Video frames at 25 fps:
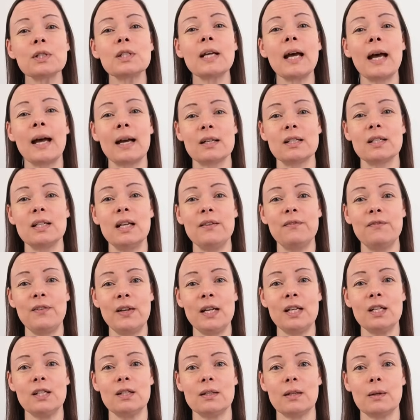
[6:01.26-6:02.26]
to actually
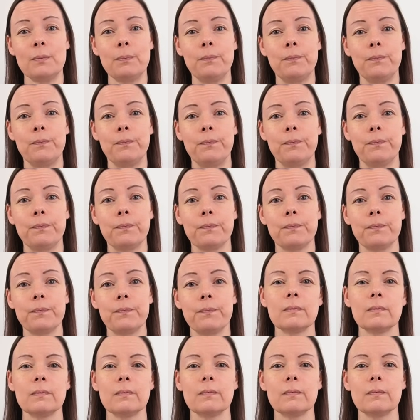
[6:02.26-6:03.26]
finish them?
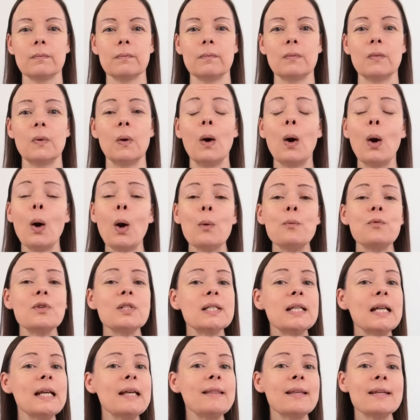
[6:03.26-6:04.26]

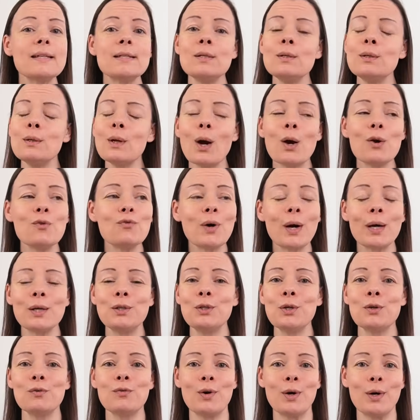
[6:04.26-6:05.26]
Obviously, there's no
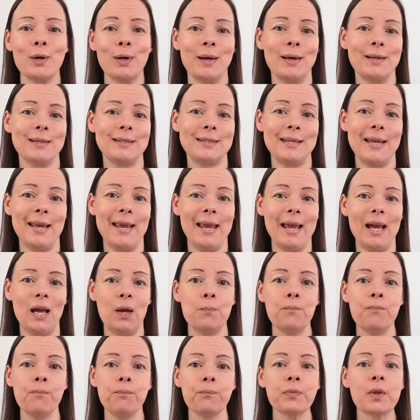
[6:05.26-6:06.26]
right or wrong answer here,
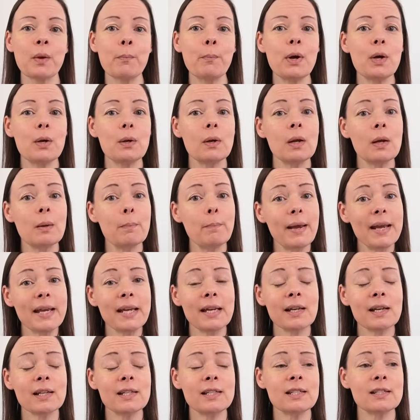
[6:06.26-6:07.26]
but
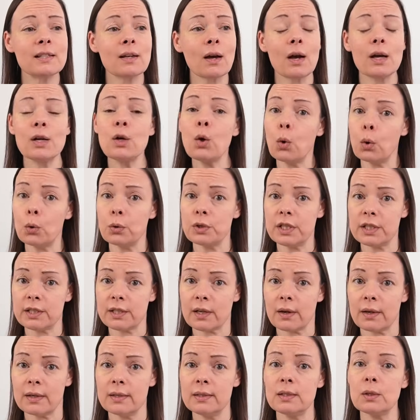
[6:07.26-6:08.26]
picking a design or
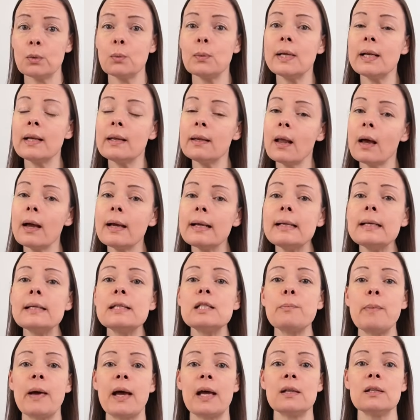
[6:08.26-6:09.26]
designs will likely
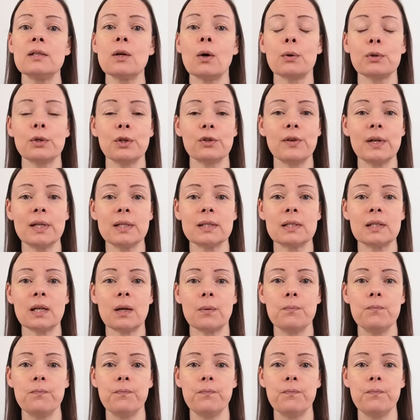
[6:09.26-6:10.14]
depend on your answer.